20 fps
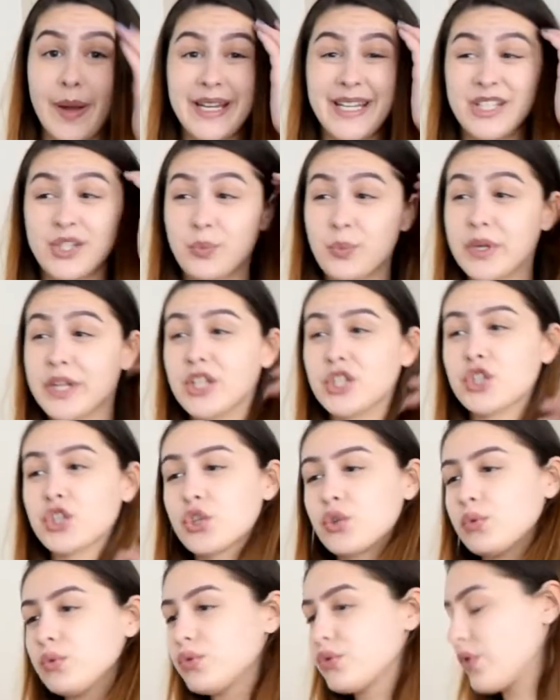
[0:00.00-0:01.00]
I need to bring a
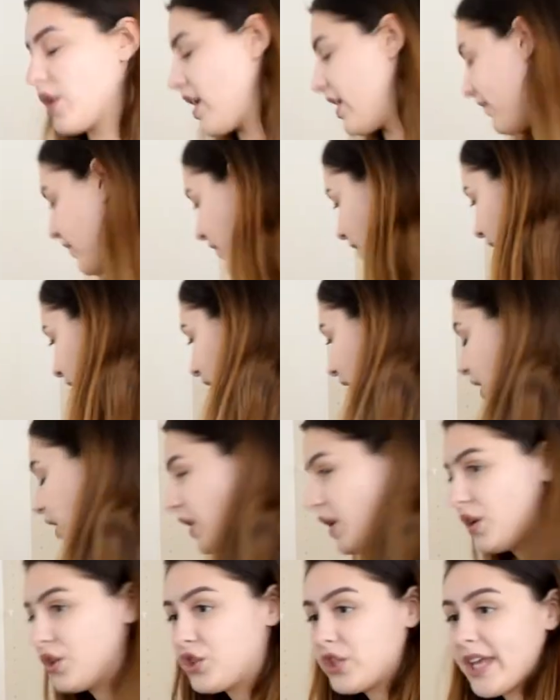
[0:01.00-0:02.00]
screwdriver
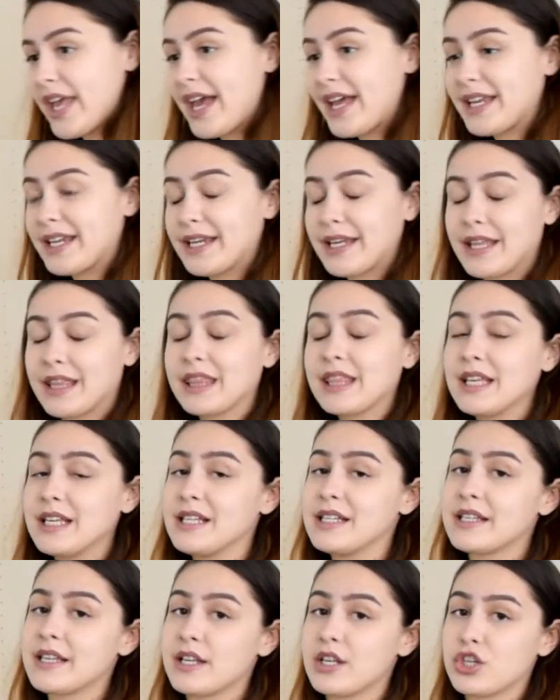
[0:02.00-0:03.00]
to get
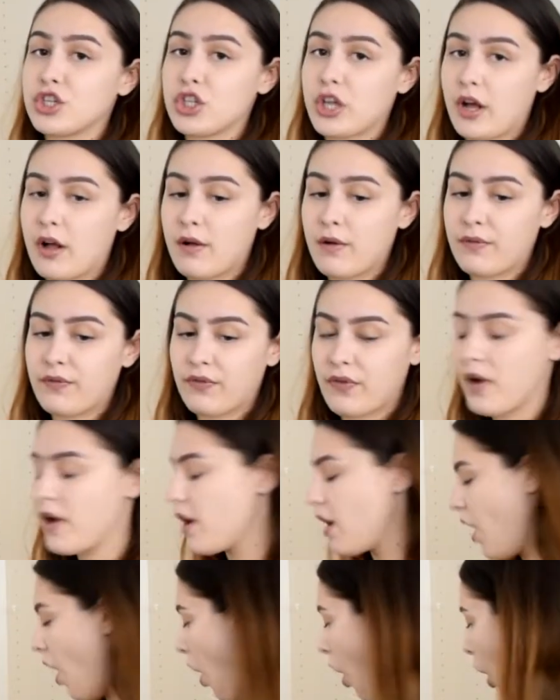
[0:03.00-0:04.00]
this shelf
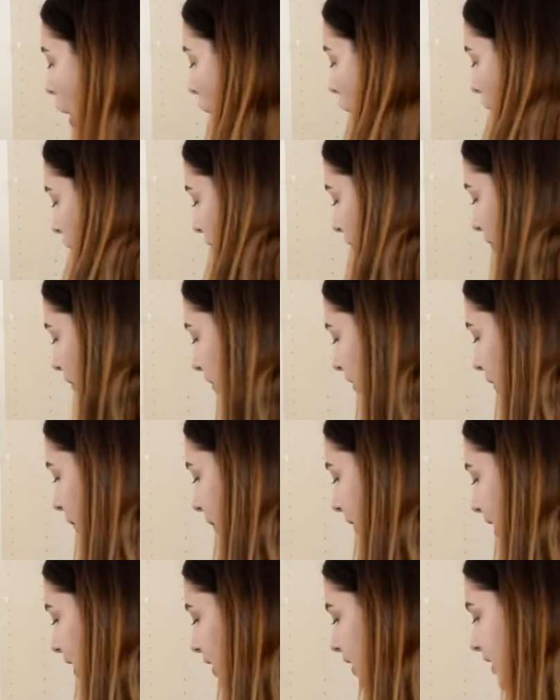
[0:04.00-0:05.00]
off
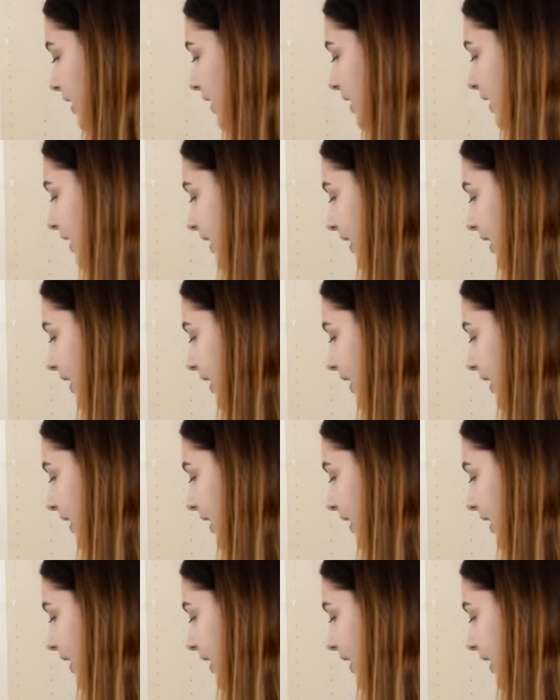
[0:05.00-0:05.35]
because